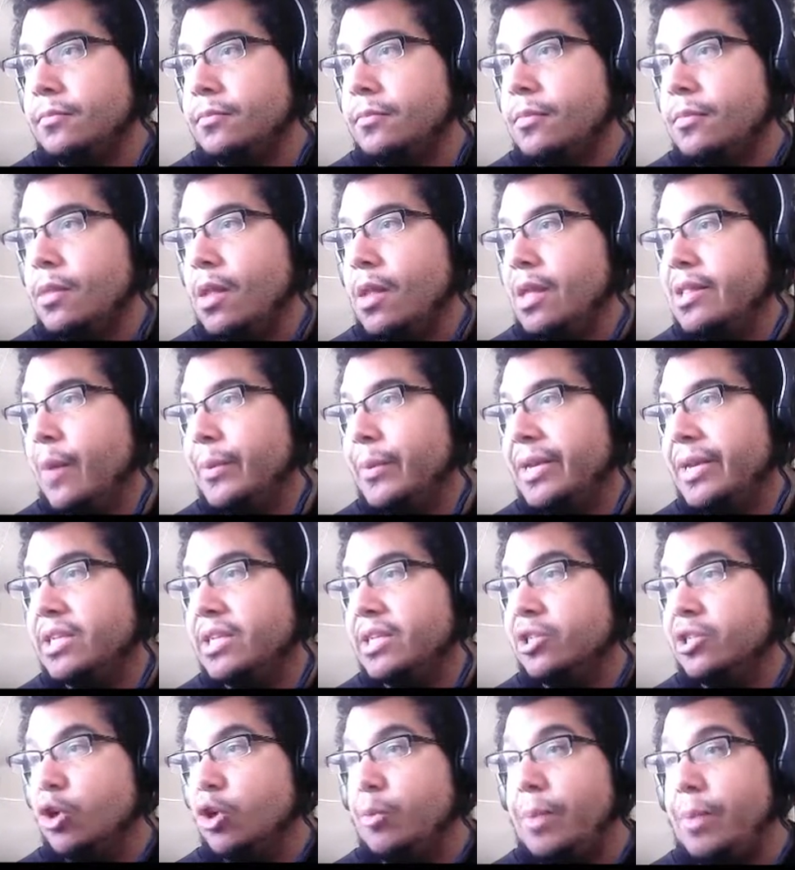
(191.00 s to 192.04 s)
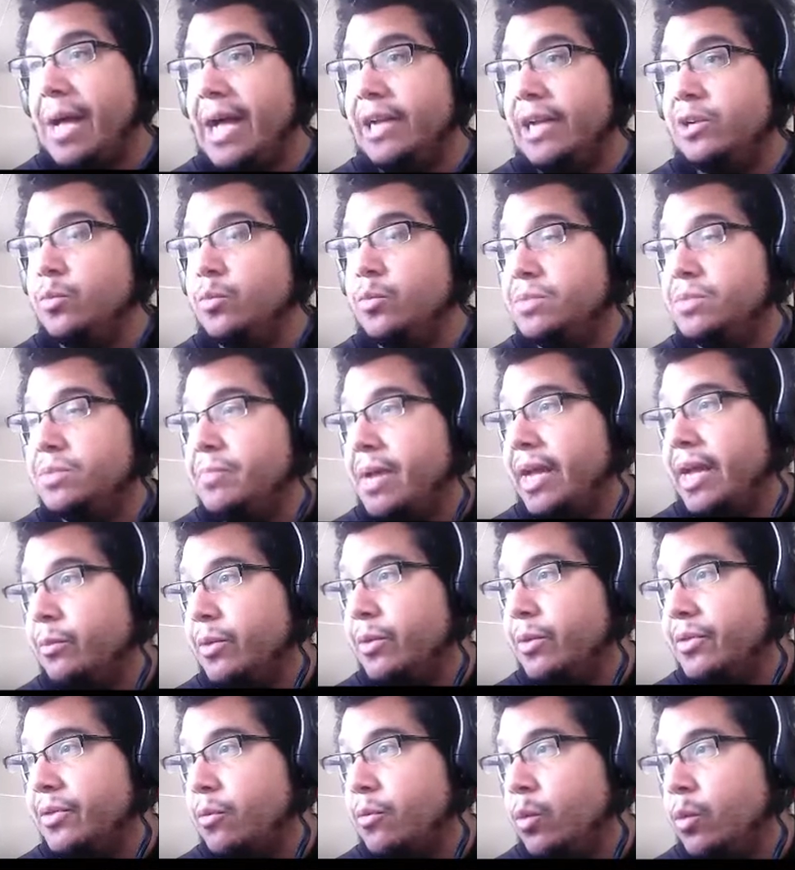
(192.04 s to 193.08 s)
Now, because our pattern was made
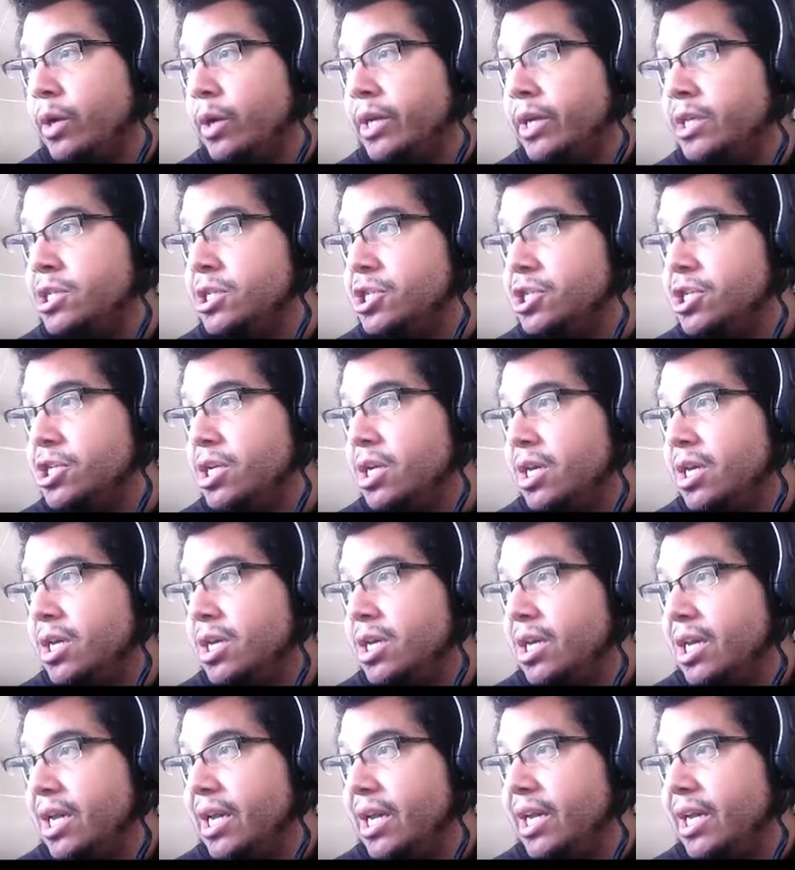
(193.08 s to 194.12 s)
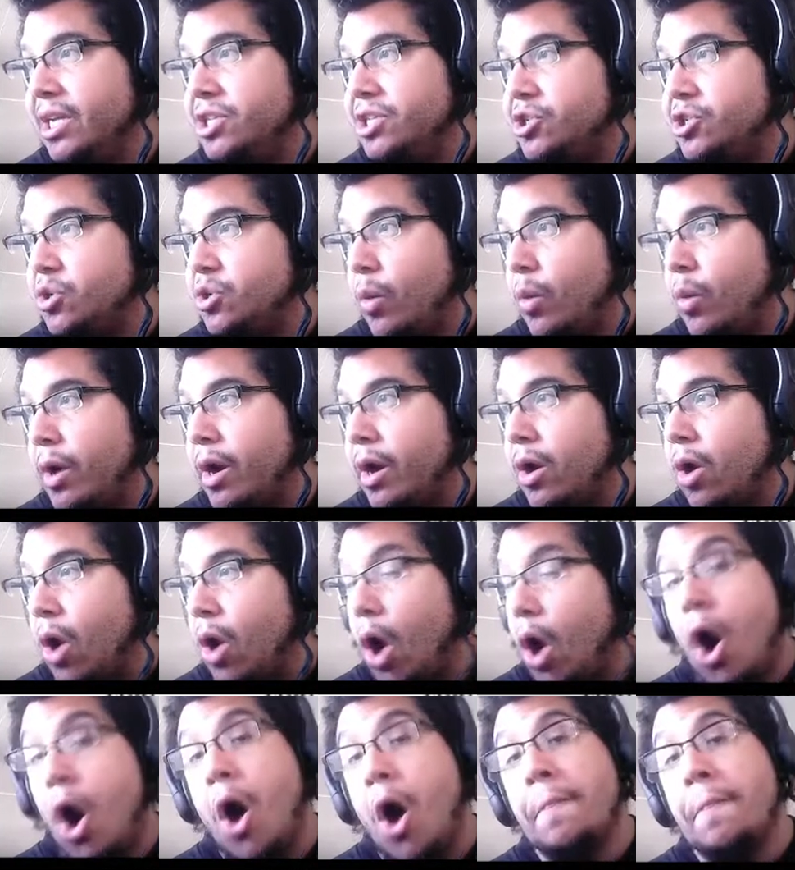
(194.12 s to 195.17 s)
with 1 inch, each square
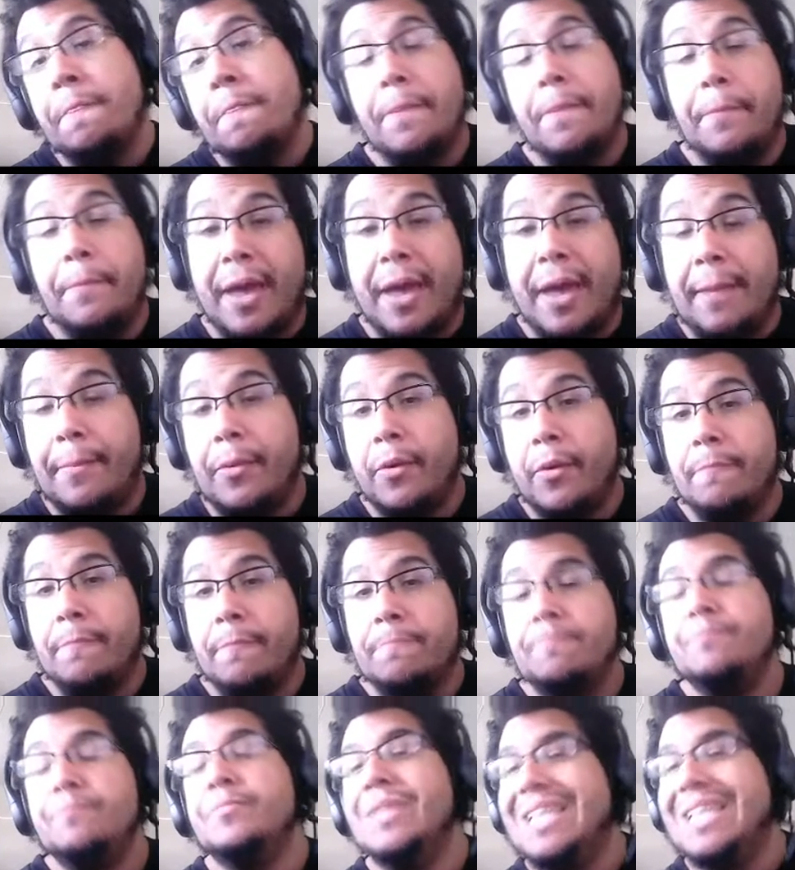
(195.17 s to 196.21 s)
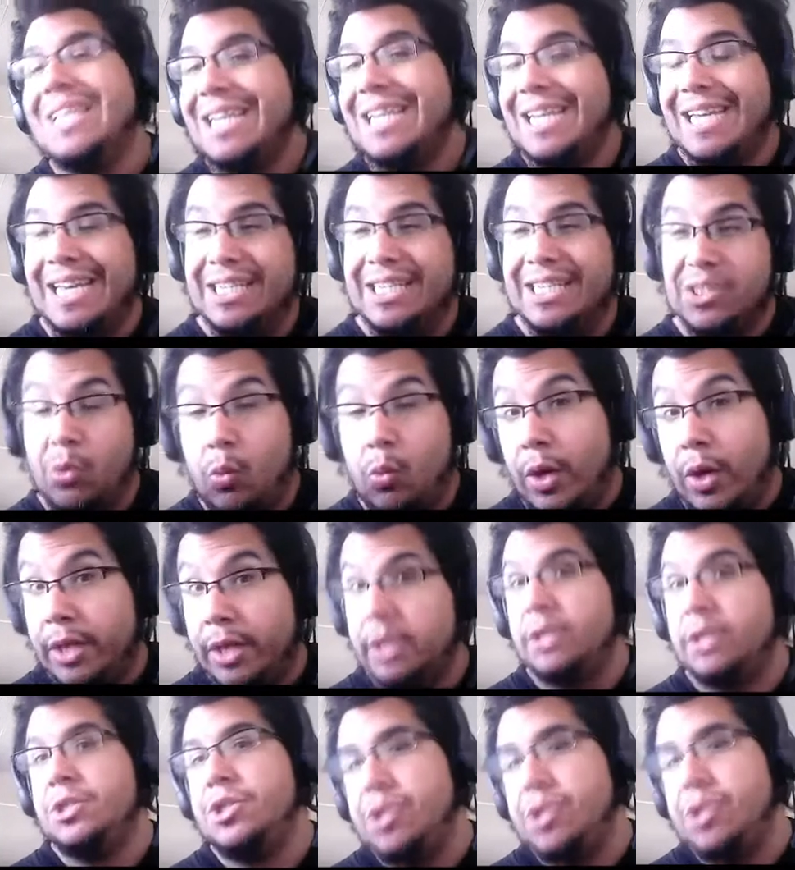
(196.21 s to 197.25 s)
on the paper is a 1
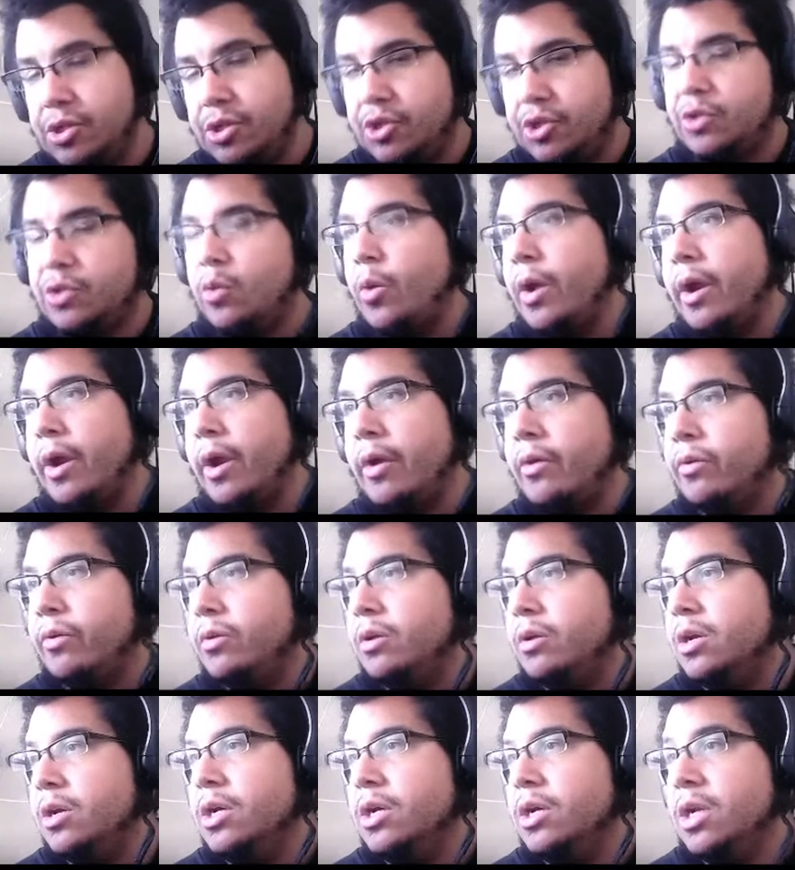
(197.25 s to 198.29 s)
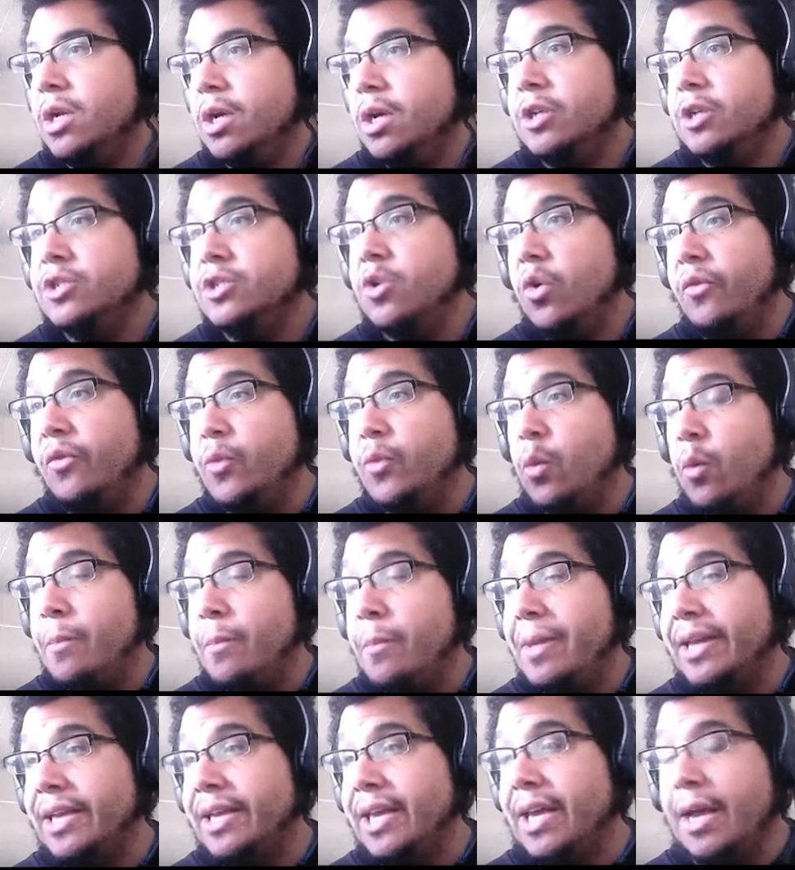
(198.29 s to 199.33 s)
inch square. So if you were
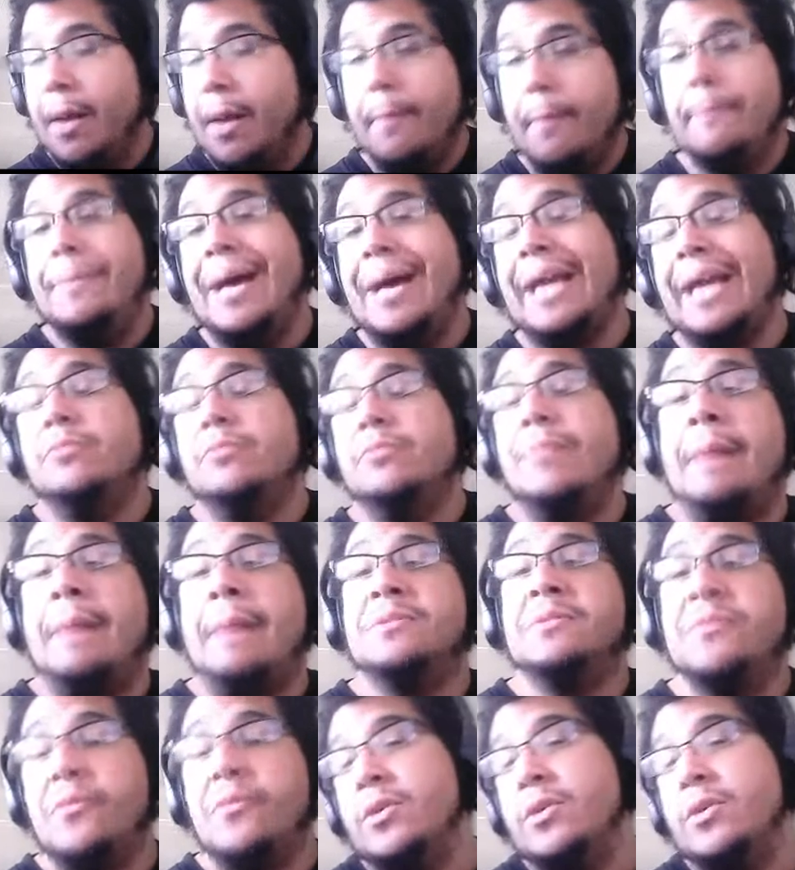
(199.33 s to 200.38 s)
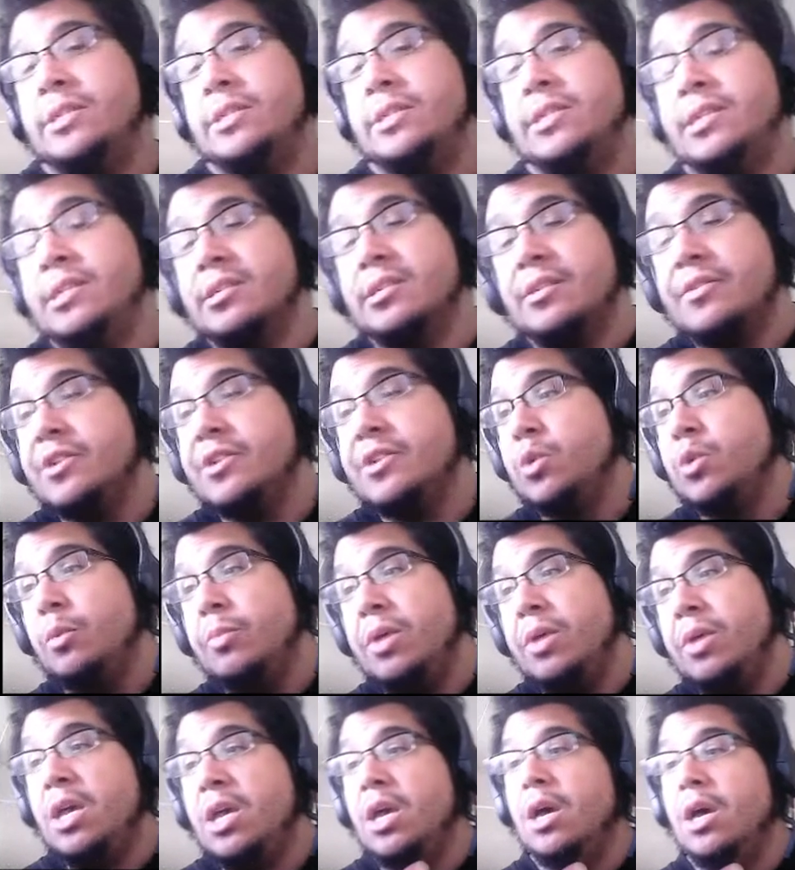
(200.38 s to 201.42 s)
making battle maps, for instance, this would
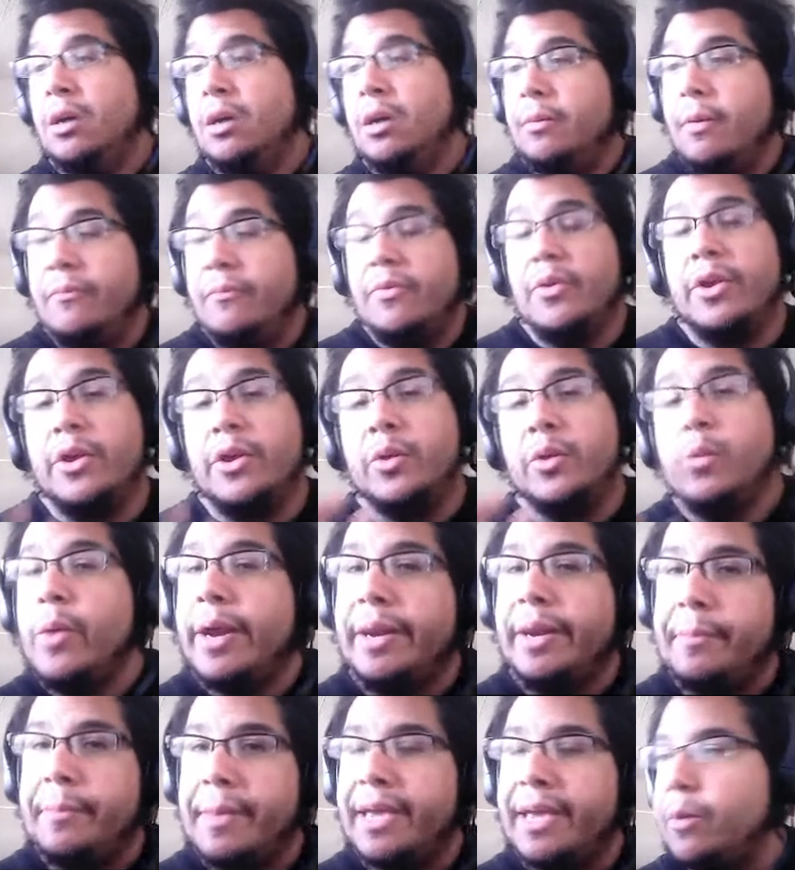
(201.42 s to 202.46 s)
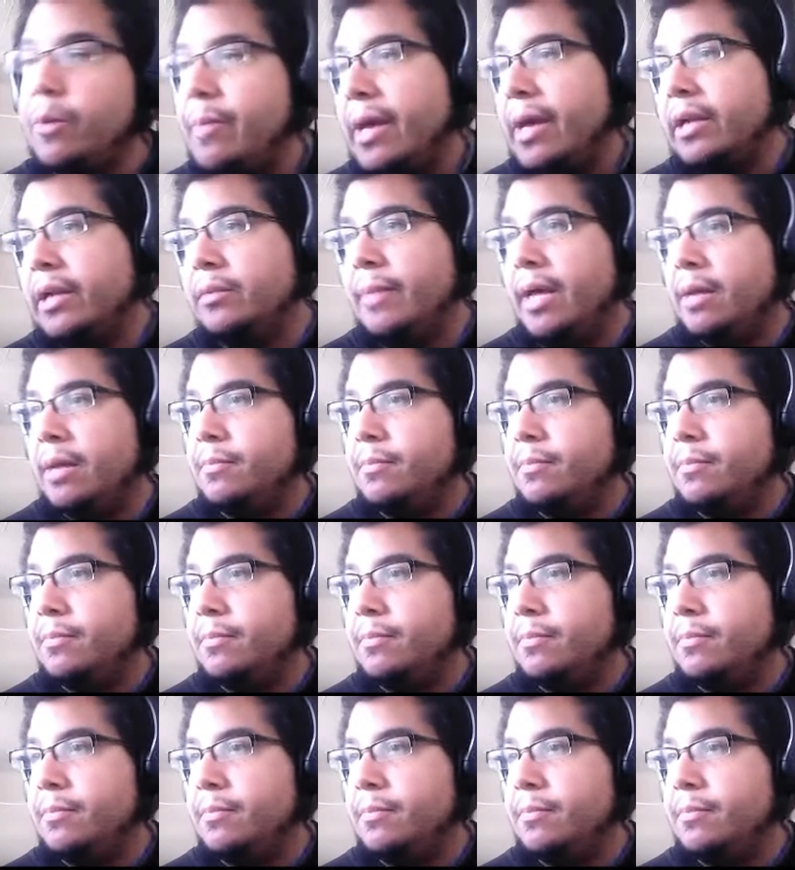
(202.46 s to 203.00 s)
be a very good way to make your battle map.